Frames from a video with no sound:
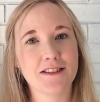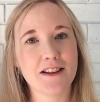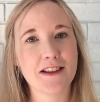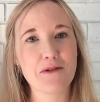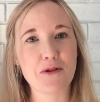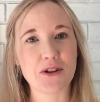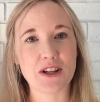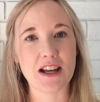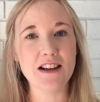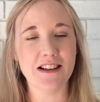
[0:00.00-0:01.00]
I think we're at
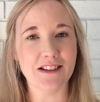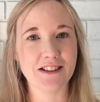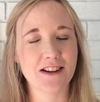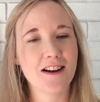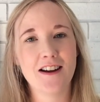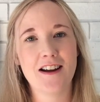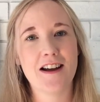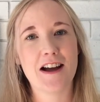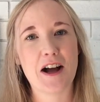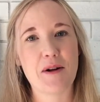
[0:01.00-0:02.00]
the end.
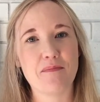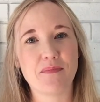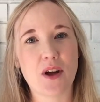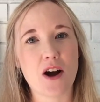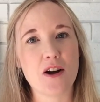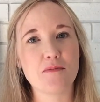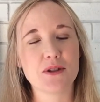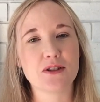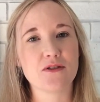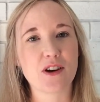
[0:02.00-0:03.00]
I'm
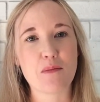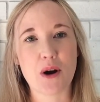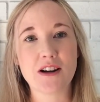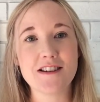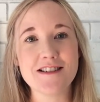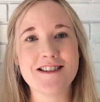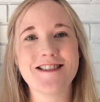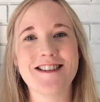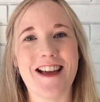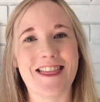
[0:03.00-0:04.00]
still very pregnant
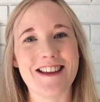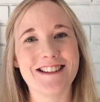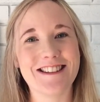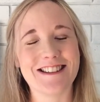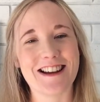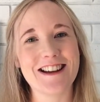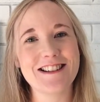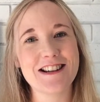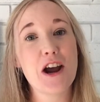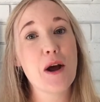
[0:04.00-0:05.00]
at this
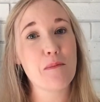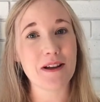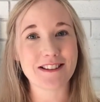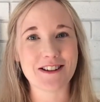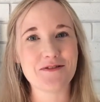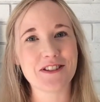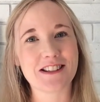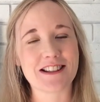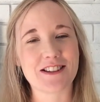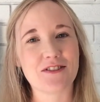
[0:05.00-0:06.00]
stage. By the time you
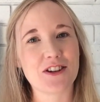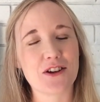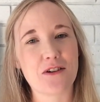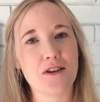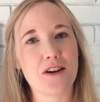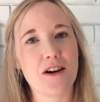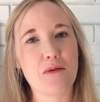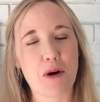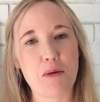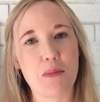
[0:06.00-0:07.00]
see this video, I
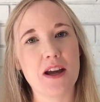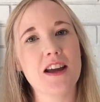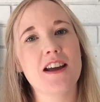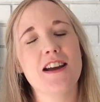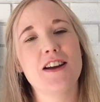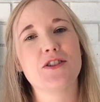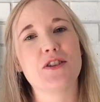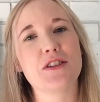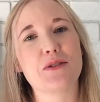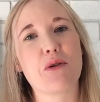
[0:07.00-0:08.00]
won't be. So
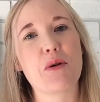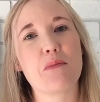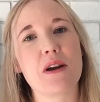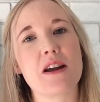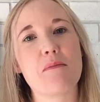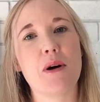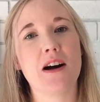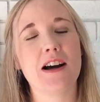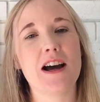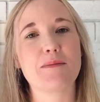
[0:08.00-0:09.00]
this won't be
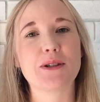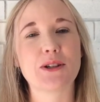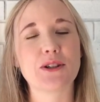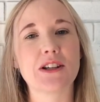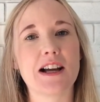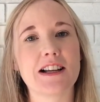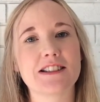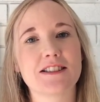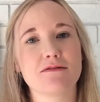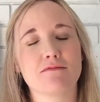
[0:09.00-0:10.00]
my absolute
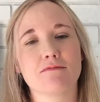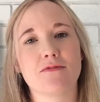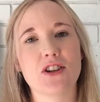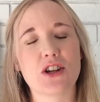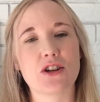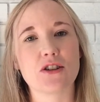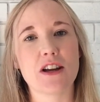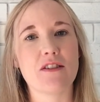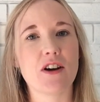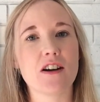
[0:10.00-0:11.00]
last video
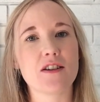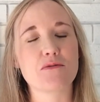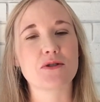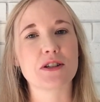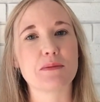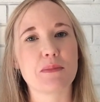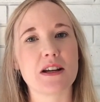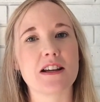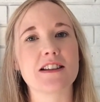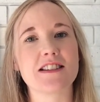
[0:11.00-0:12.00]
ever. It will just
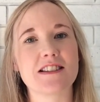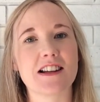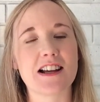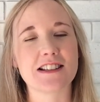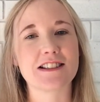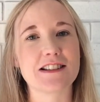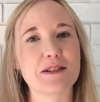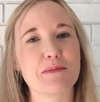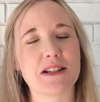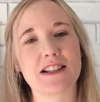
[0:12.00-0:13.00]
be, it's the last in
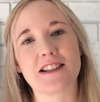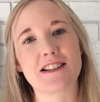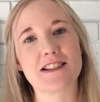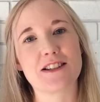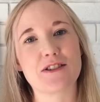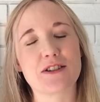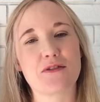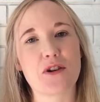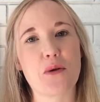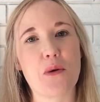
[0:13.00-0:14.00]
this particular series
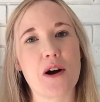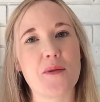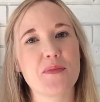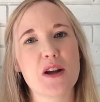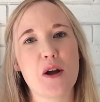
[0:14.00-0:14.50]
for a while.